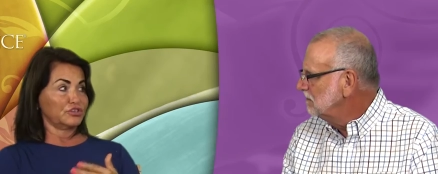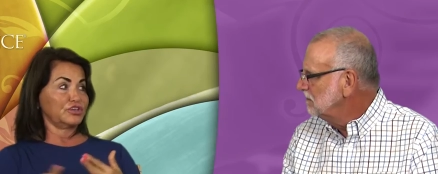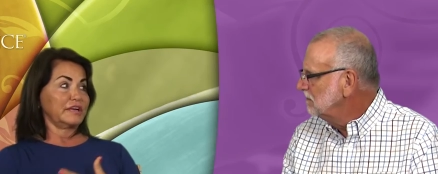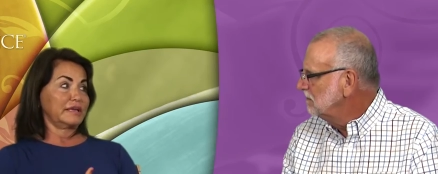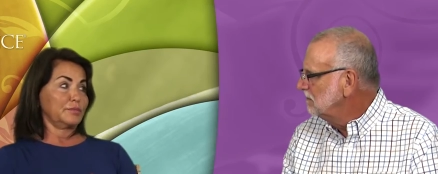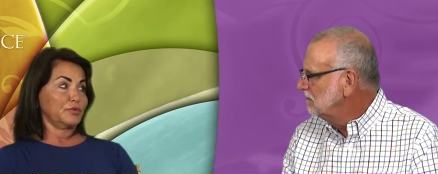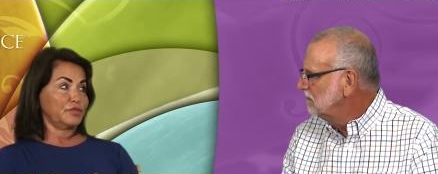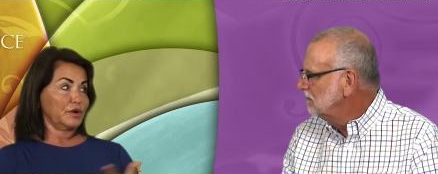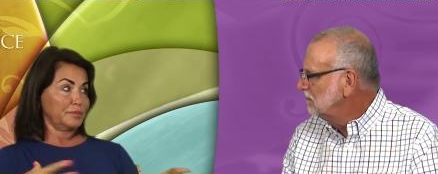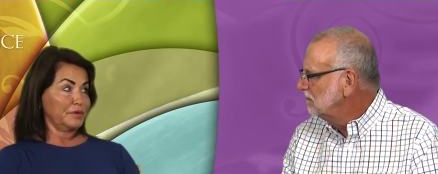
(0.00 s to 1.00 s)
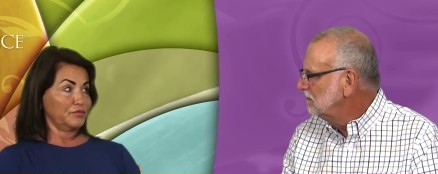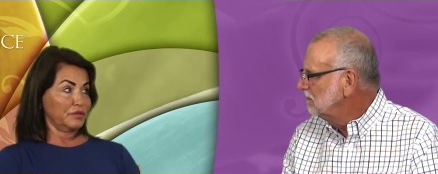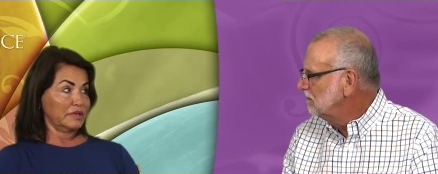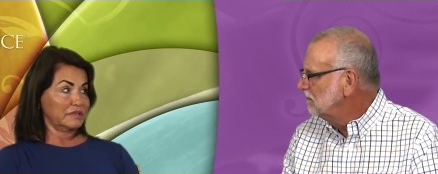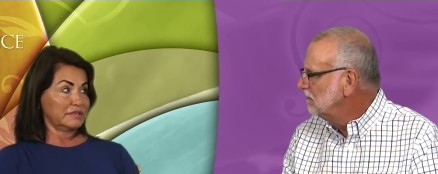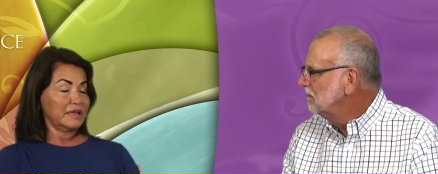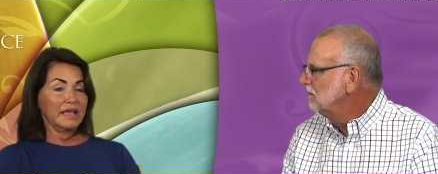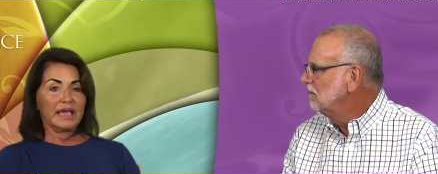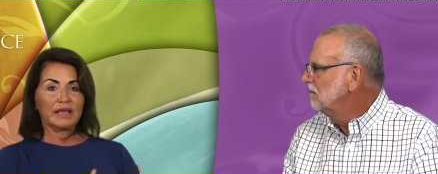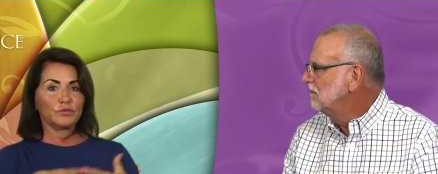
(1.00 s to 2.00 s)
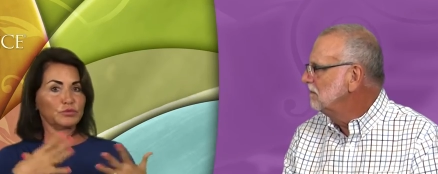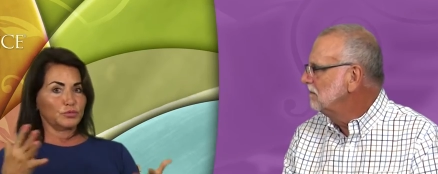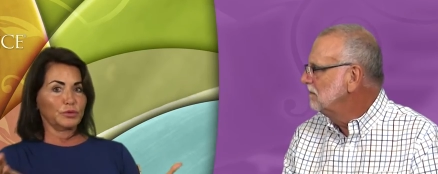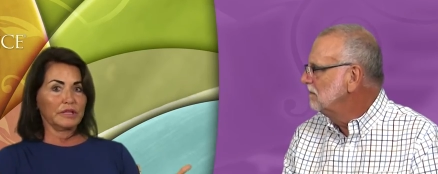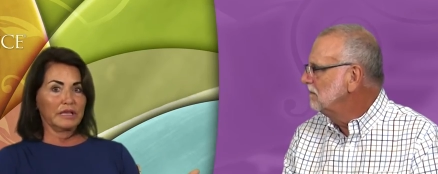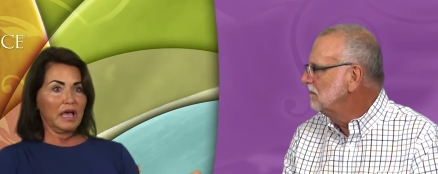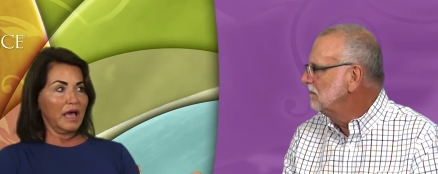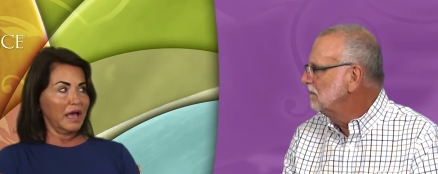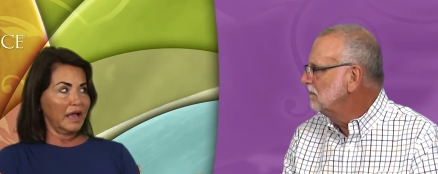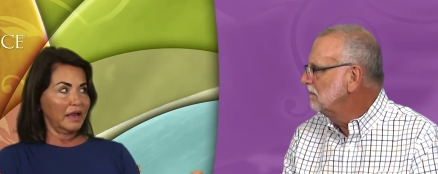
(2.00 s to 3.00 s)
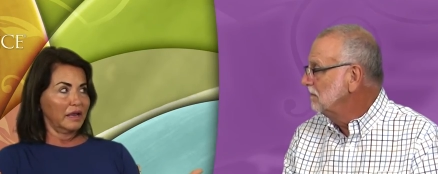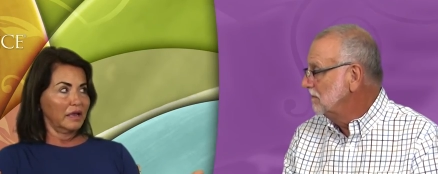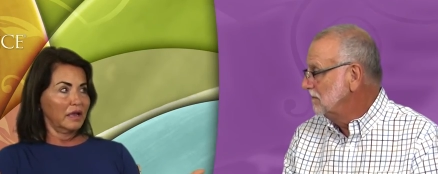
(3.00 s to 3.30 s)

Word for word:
Speaker 1: because she had chemotherapy for this, and it was really high.